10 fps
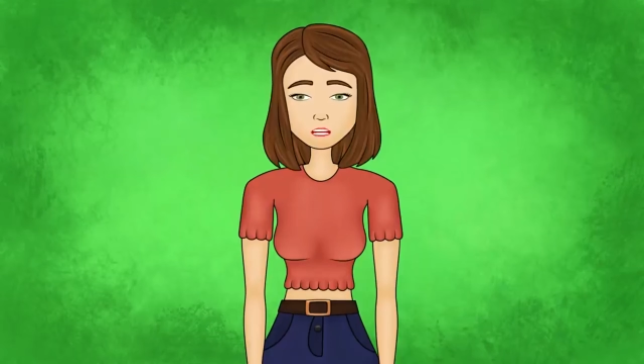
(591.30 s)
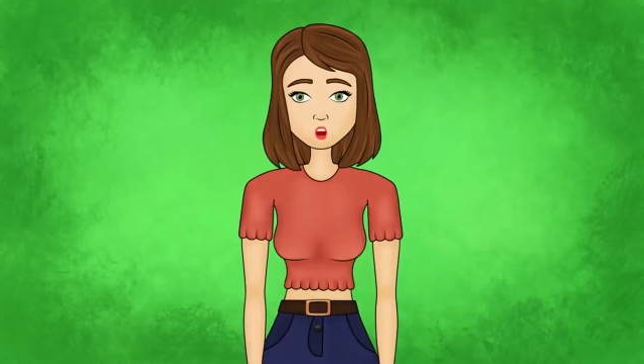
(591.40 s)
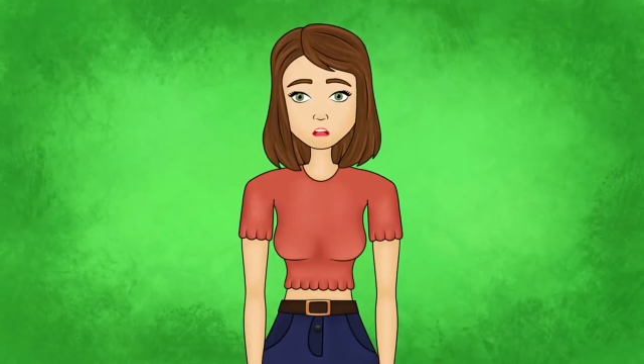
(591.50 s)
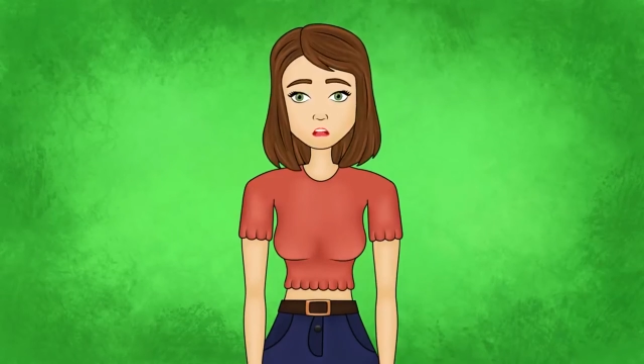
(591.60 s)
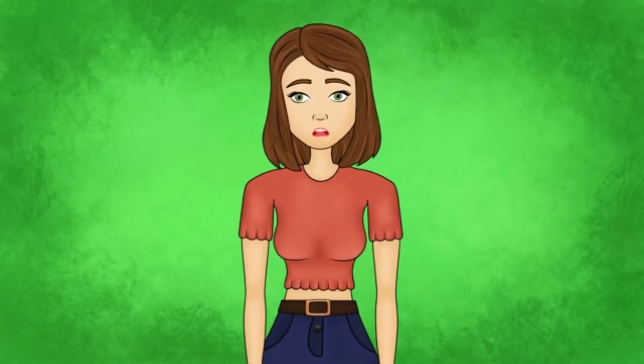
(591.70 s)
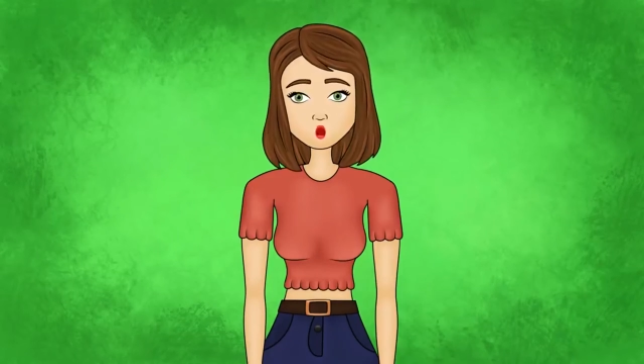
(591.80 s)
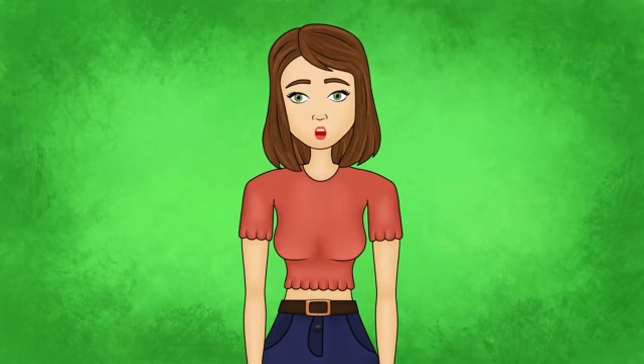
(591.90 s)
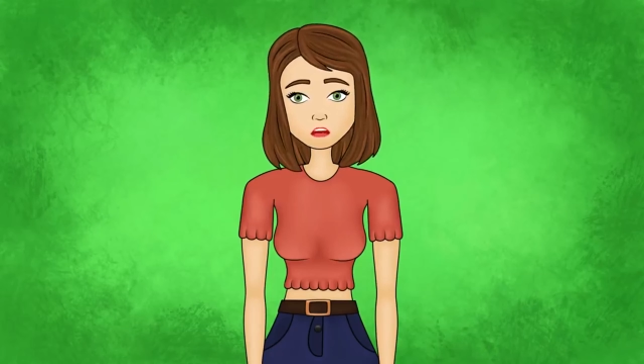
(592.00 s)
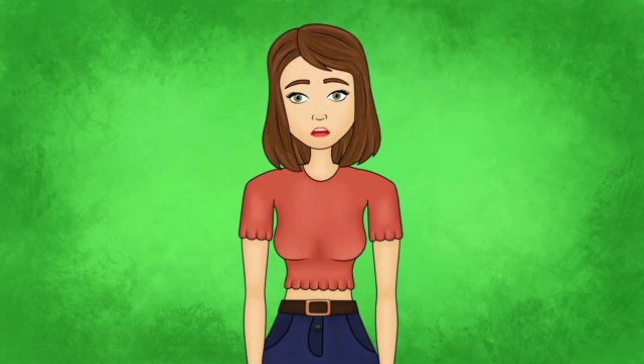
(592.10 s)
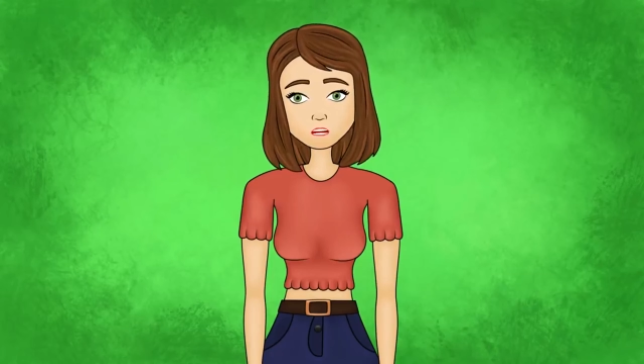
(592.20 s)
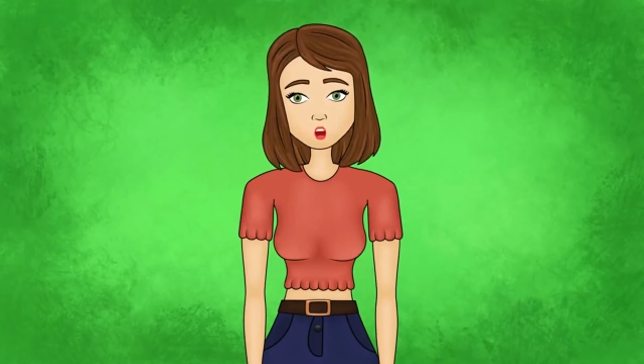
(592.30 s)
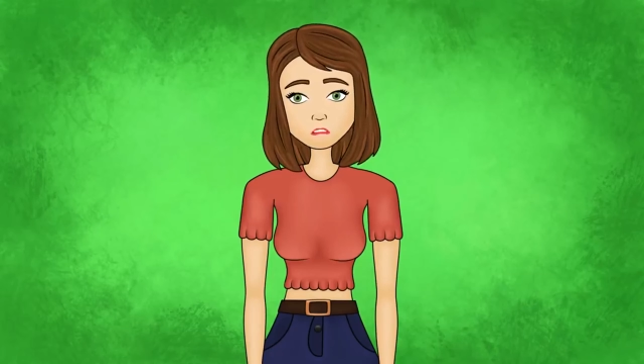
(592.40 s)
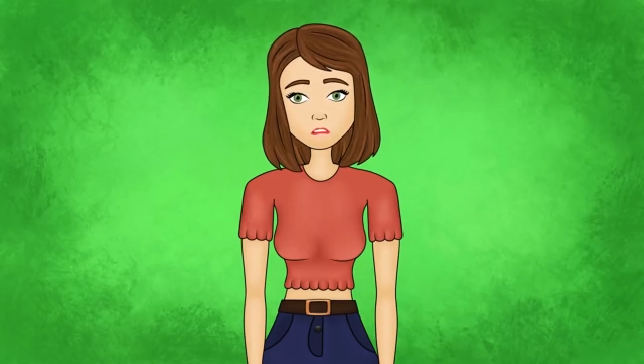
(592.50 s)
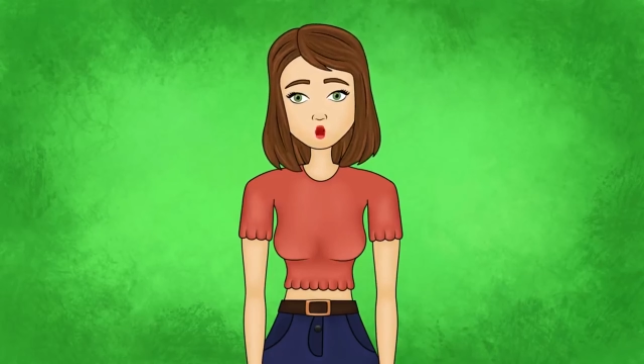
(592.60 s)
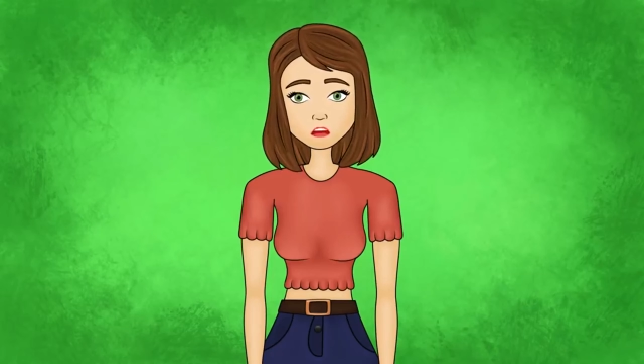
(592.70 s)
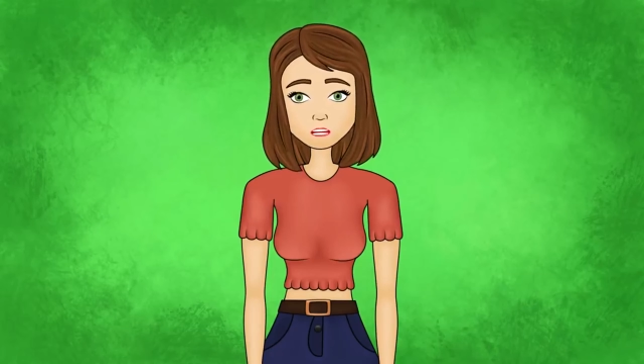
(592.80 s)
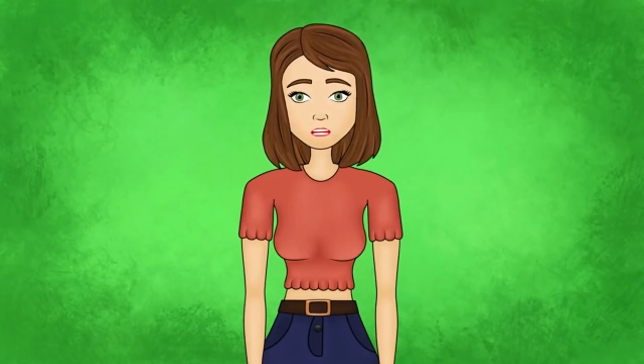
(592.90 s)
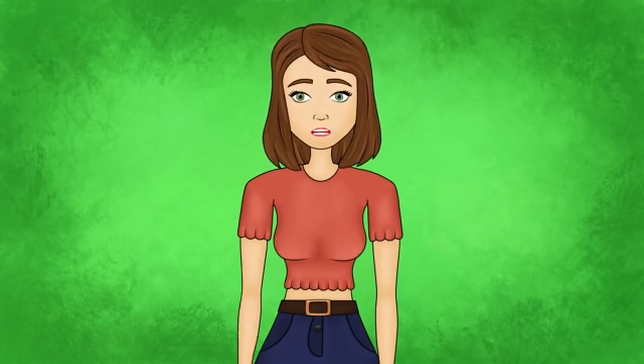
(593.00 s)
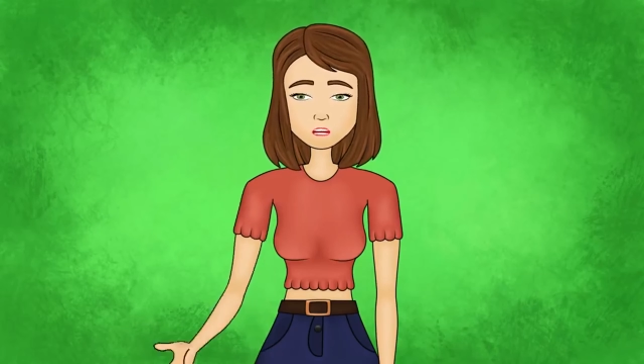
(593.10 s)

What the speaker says: I felt a little better afterward,